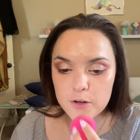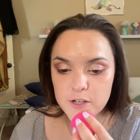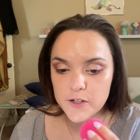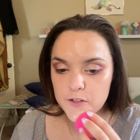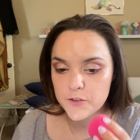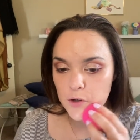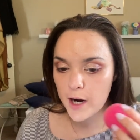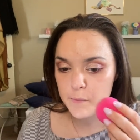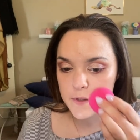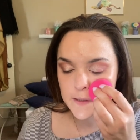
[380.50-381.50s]
to
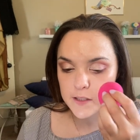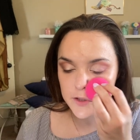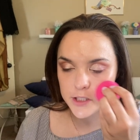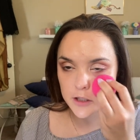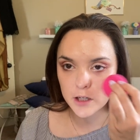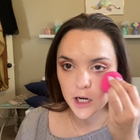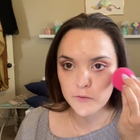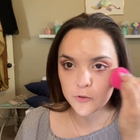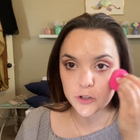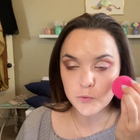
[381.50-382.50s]
describe this as sheer
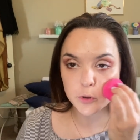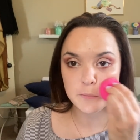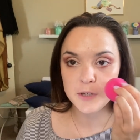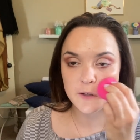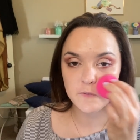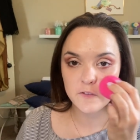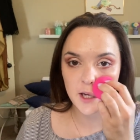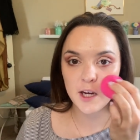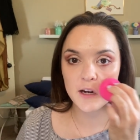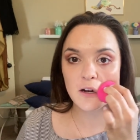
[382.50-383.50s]
coverage would be
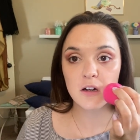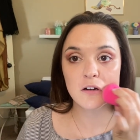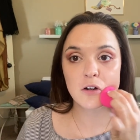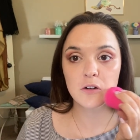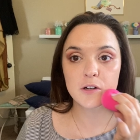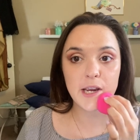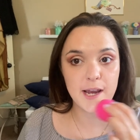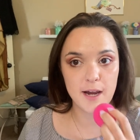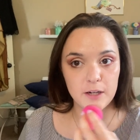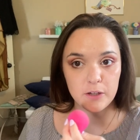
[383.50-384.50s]
very
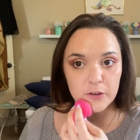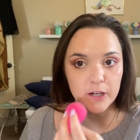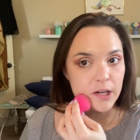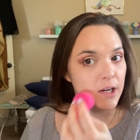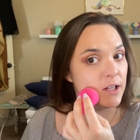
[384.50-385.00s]
accurate.